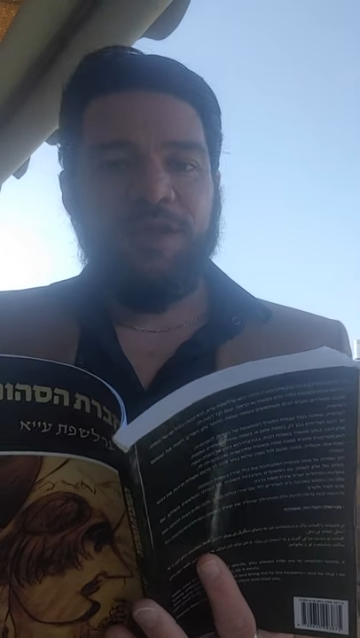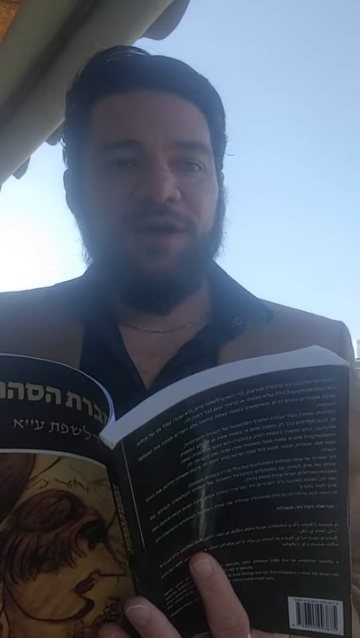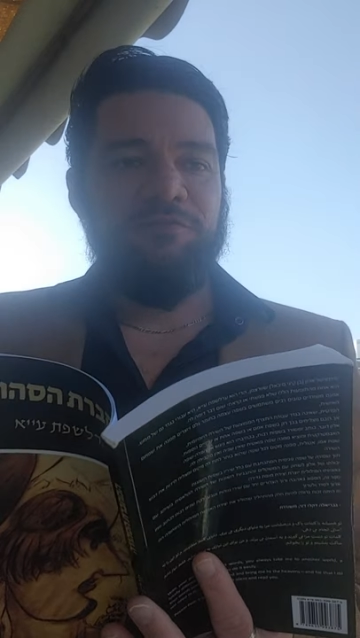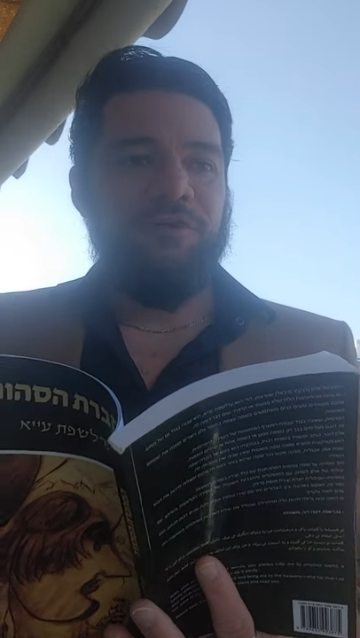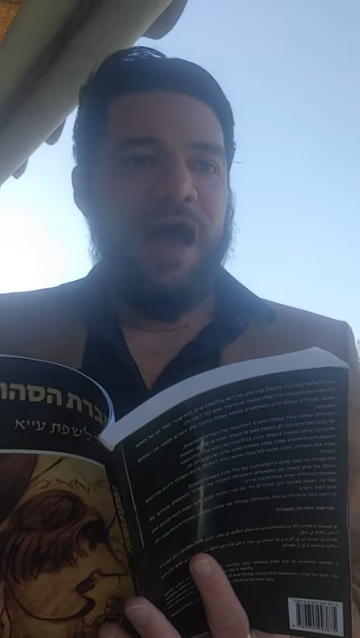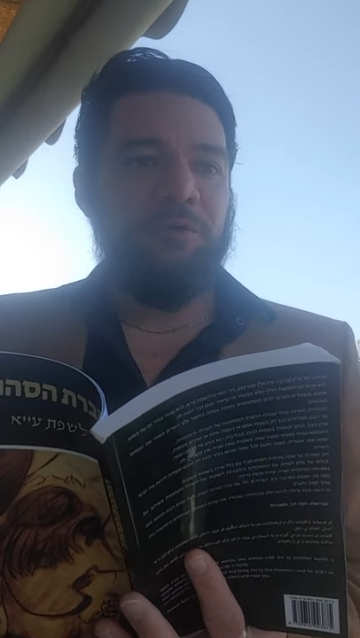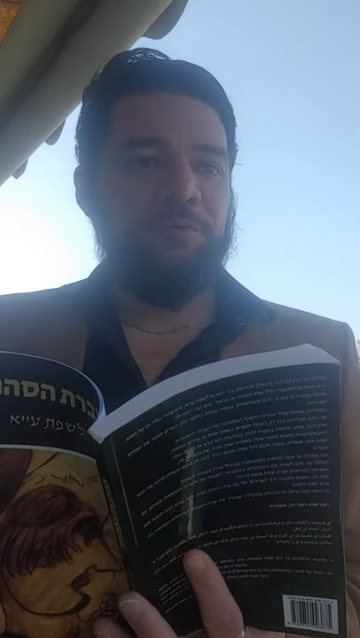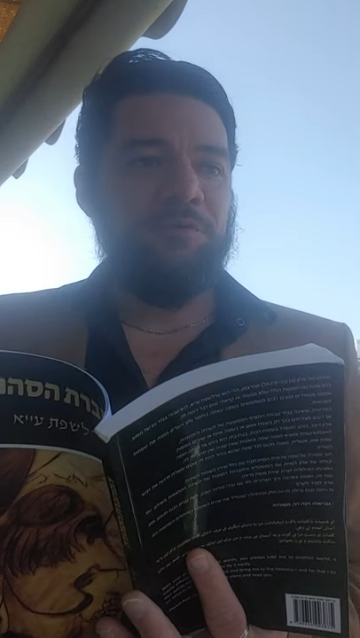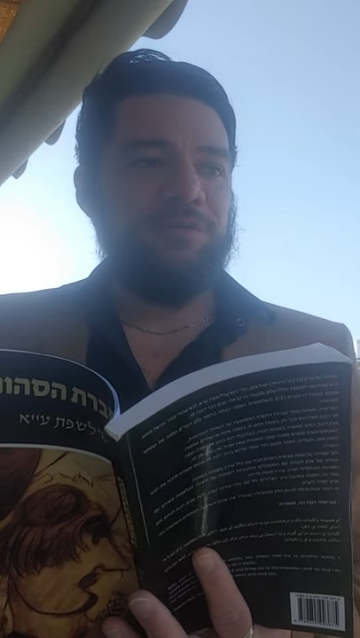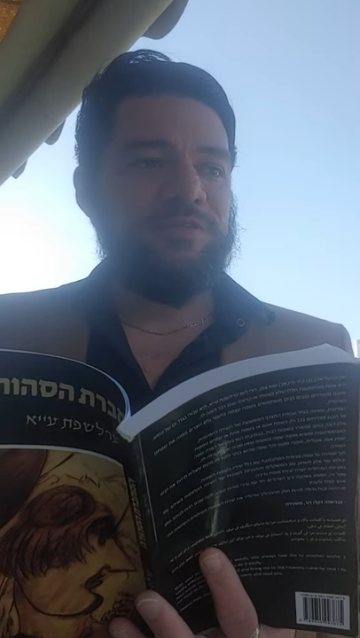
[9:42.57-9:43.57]
of
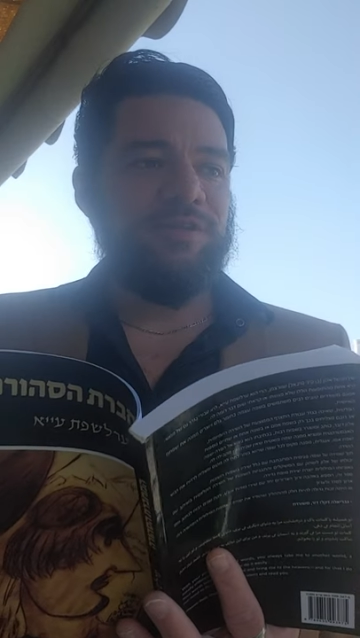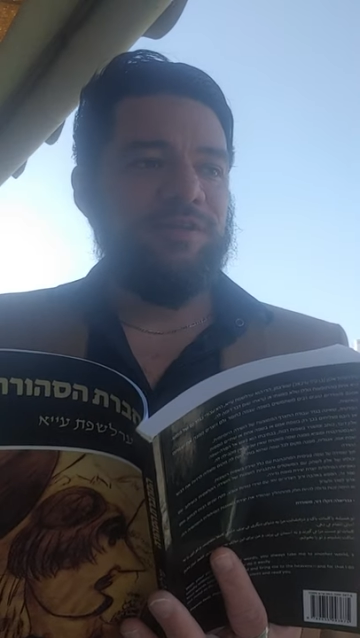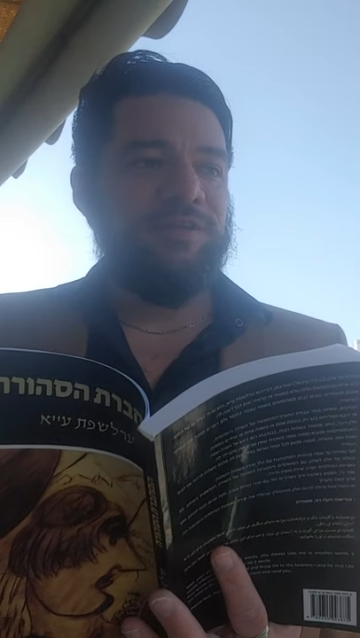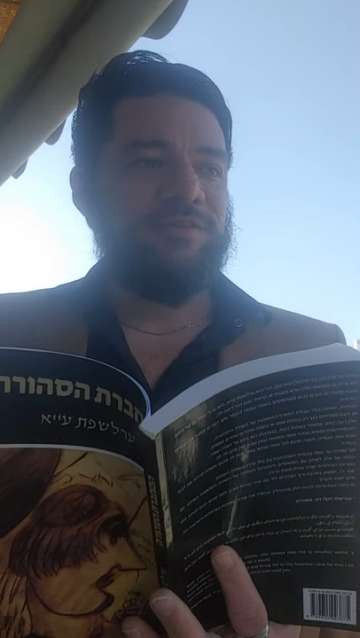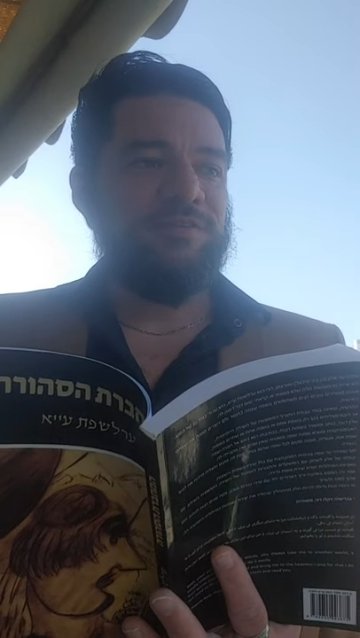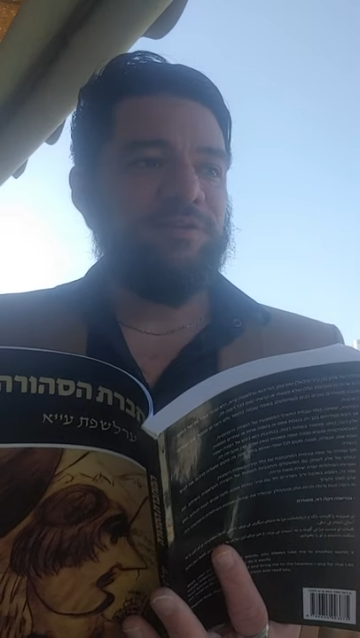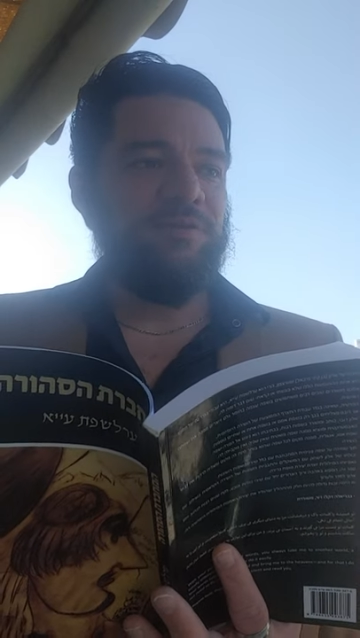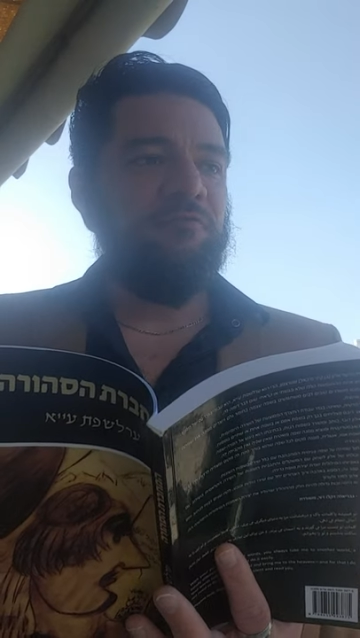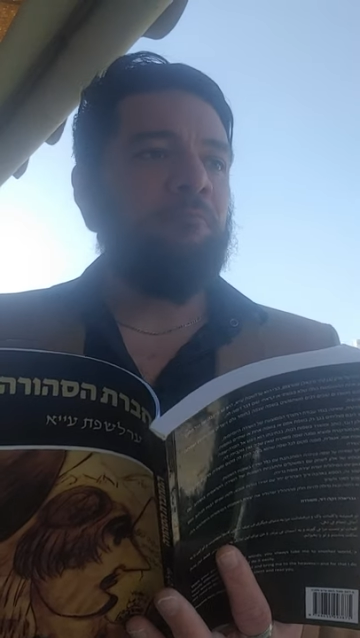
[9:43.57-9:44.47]
vowels and this sort of